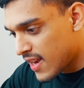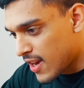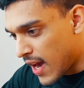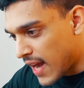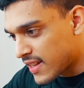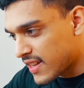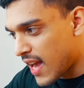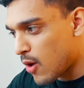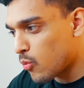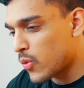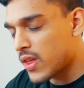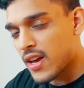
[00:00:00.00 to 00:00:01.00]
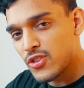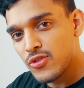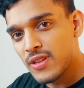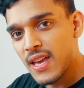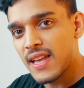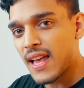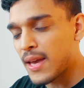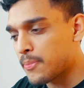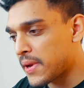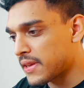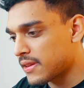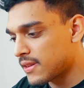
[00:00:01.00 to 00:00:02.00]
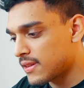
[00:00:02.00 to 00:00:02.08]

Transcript: had a doubt whether I should get an iPad